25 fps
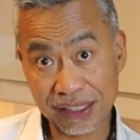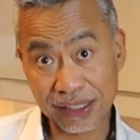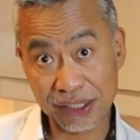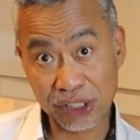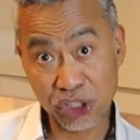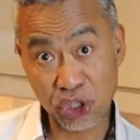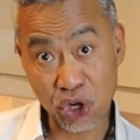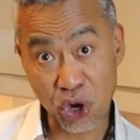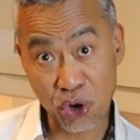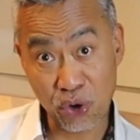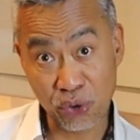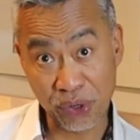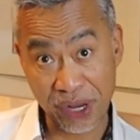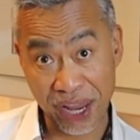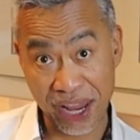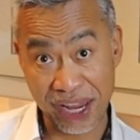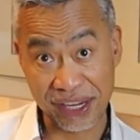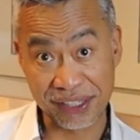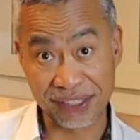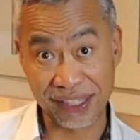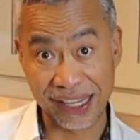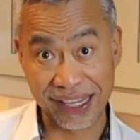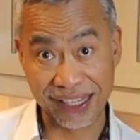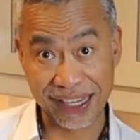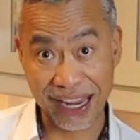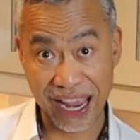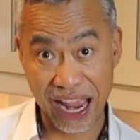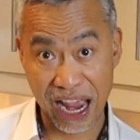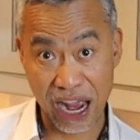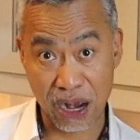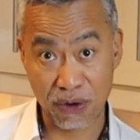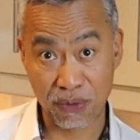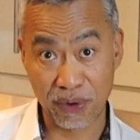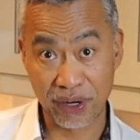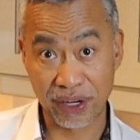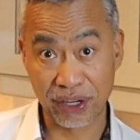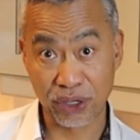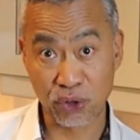showcasing
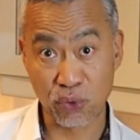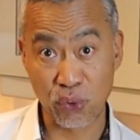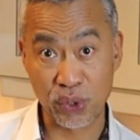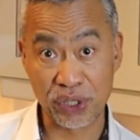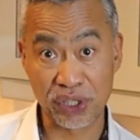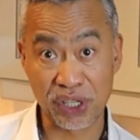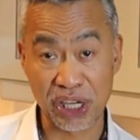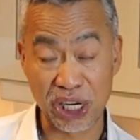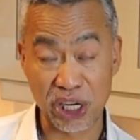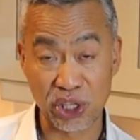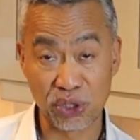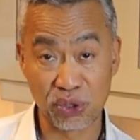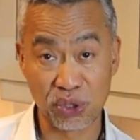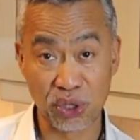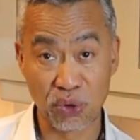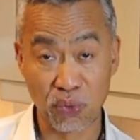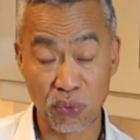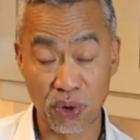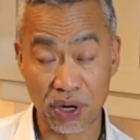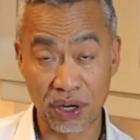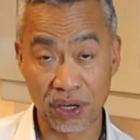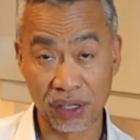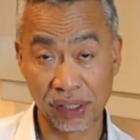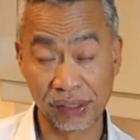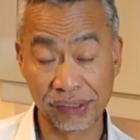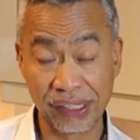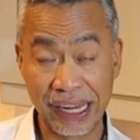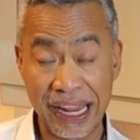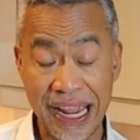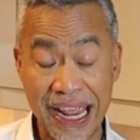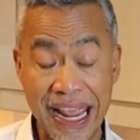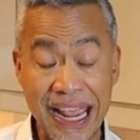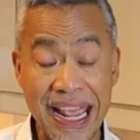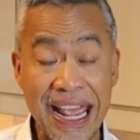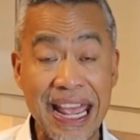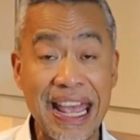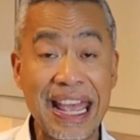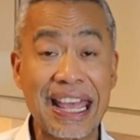our cuisine to the world
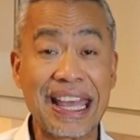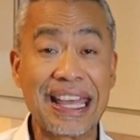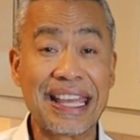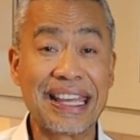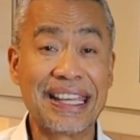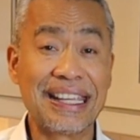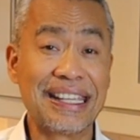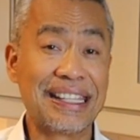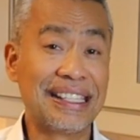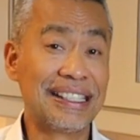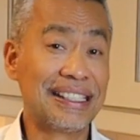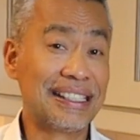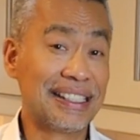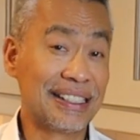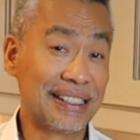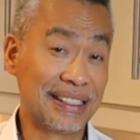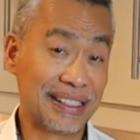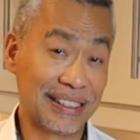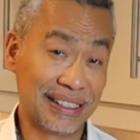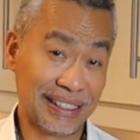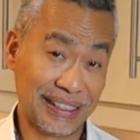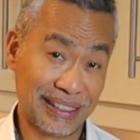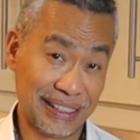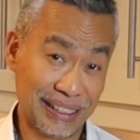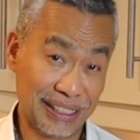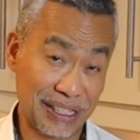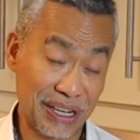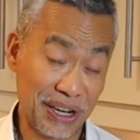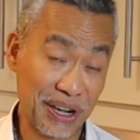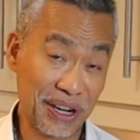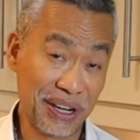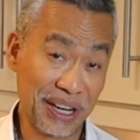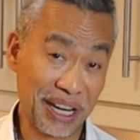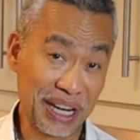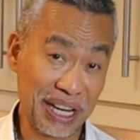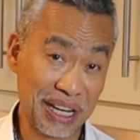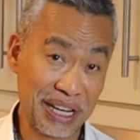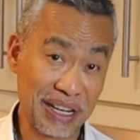and
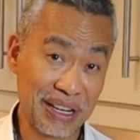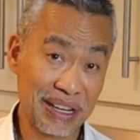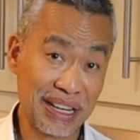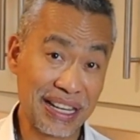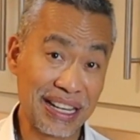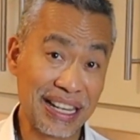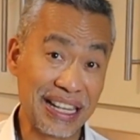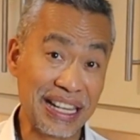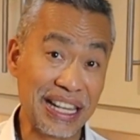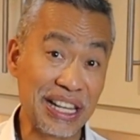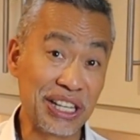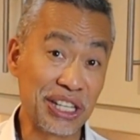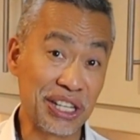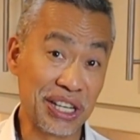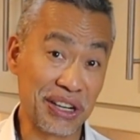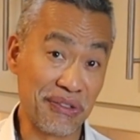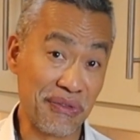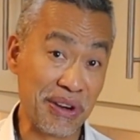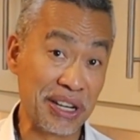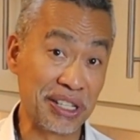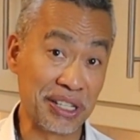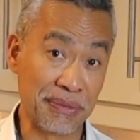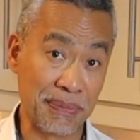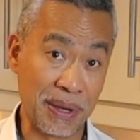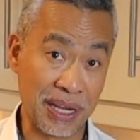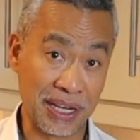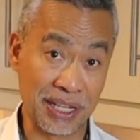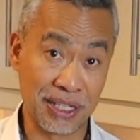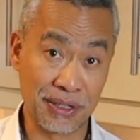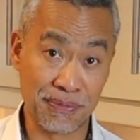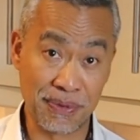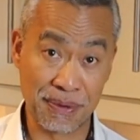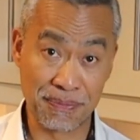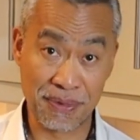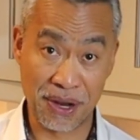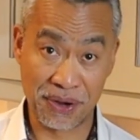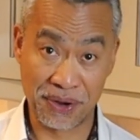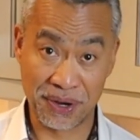learning easy recipes
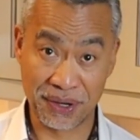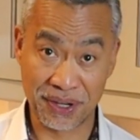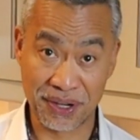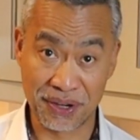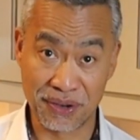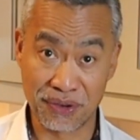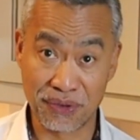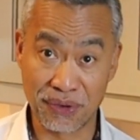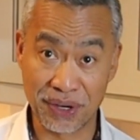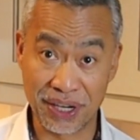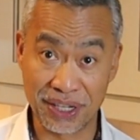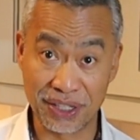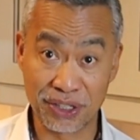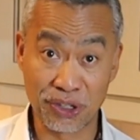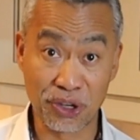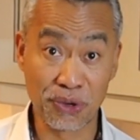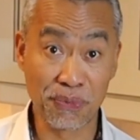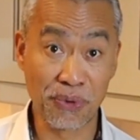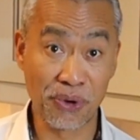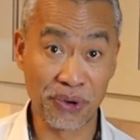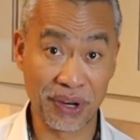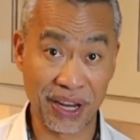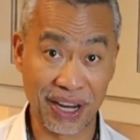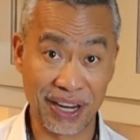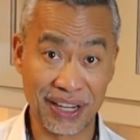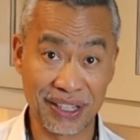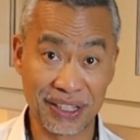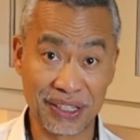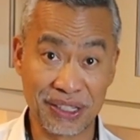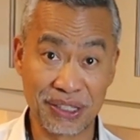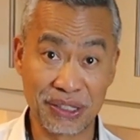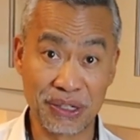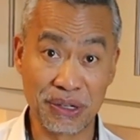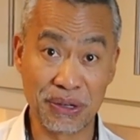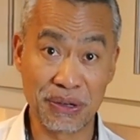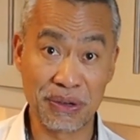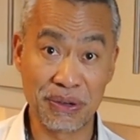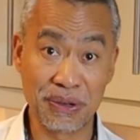from other countries, don't forget
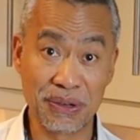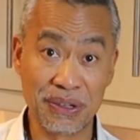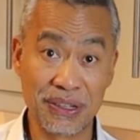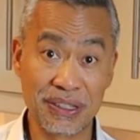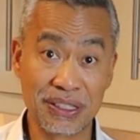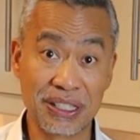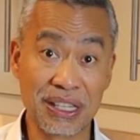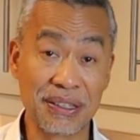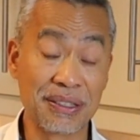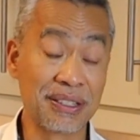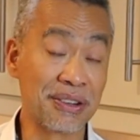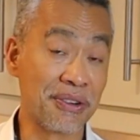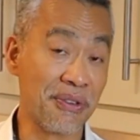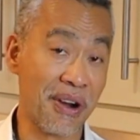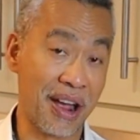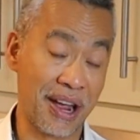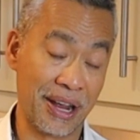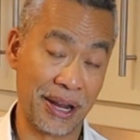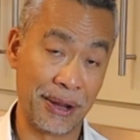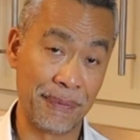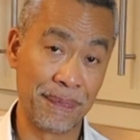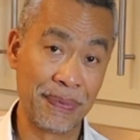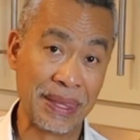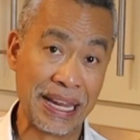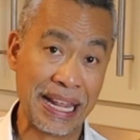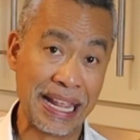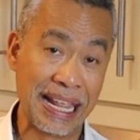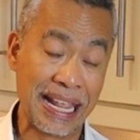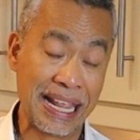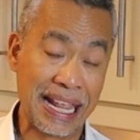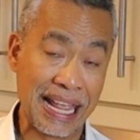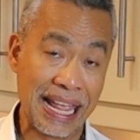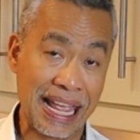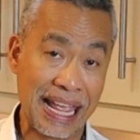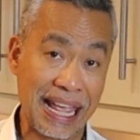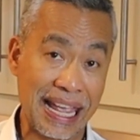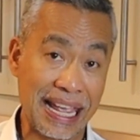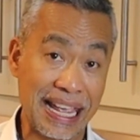to subscribe
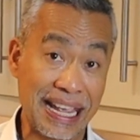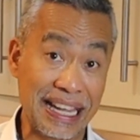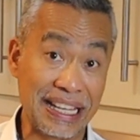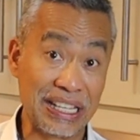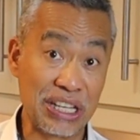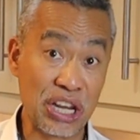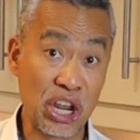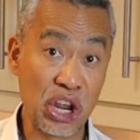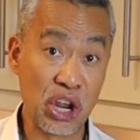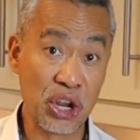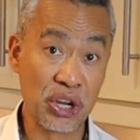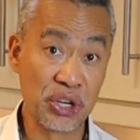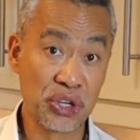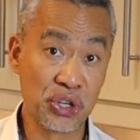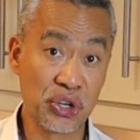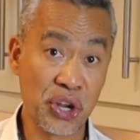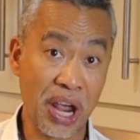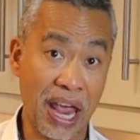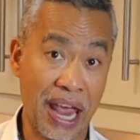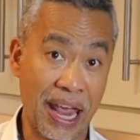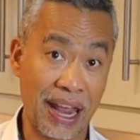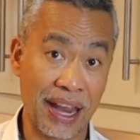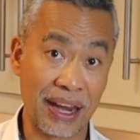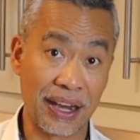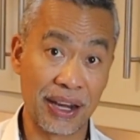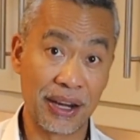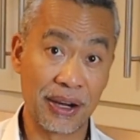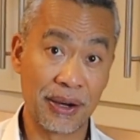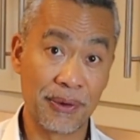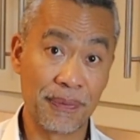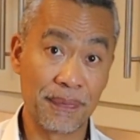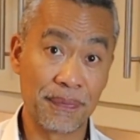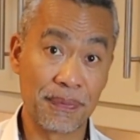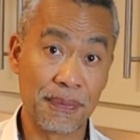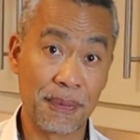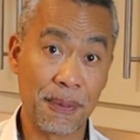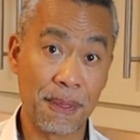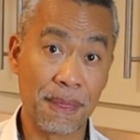and share.
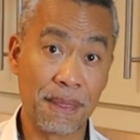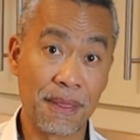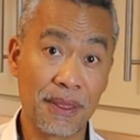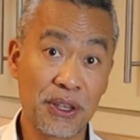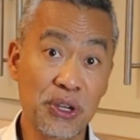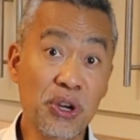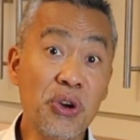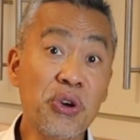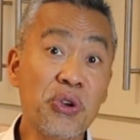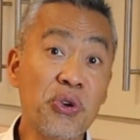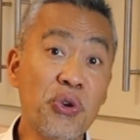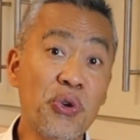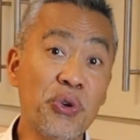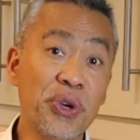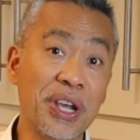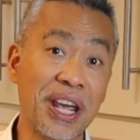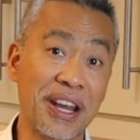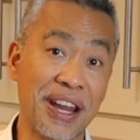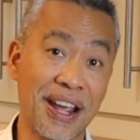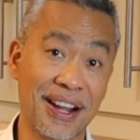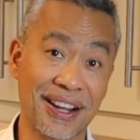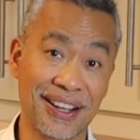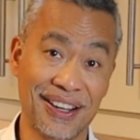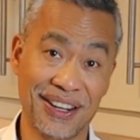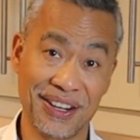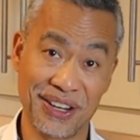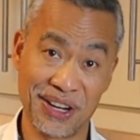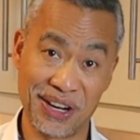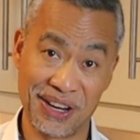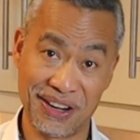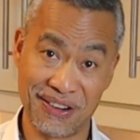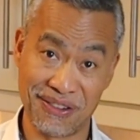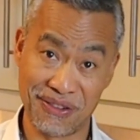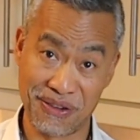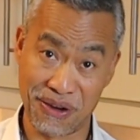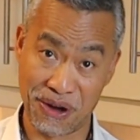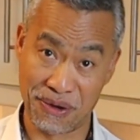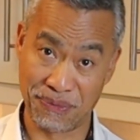Your Kuya and Uncle here
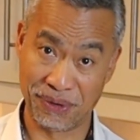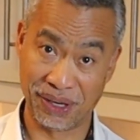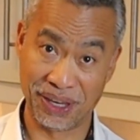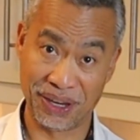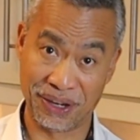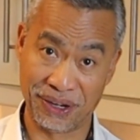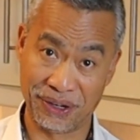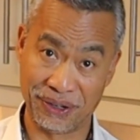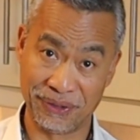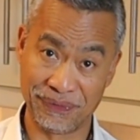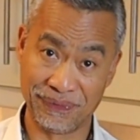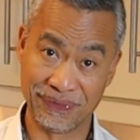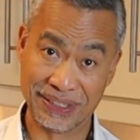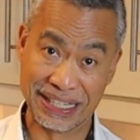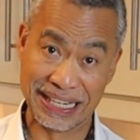in Romeo.